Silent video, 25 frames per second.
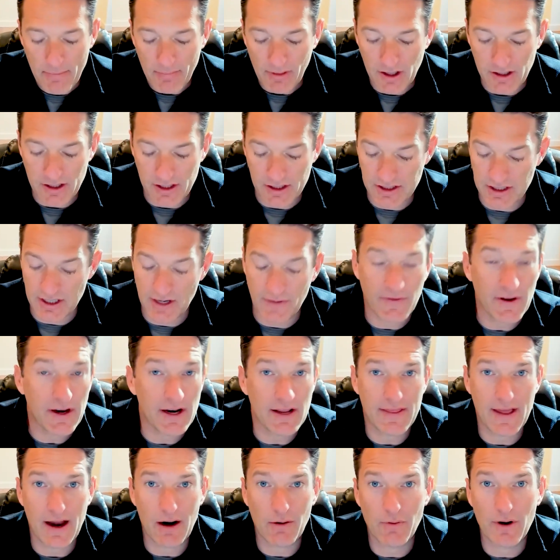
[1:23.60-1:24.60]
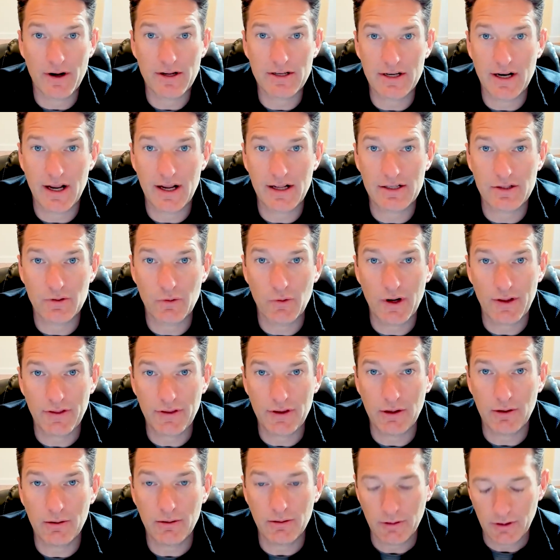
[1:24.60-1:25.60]
to see if any of that resonates with
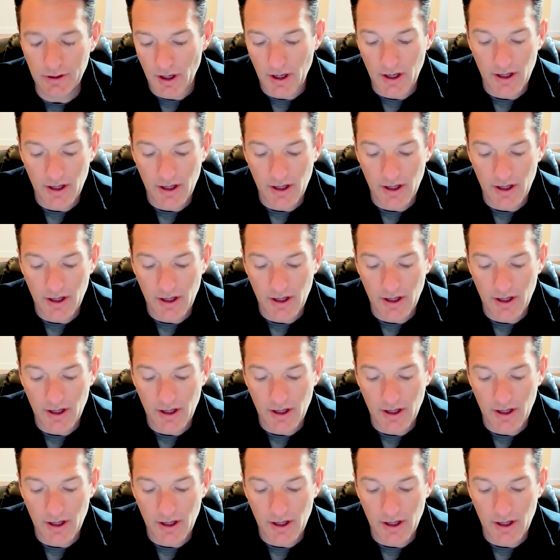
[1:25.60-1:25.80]
you,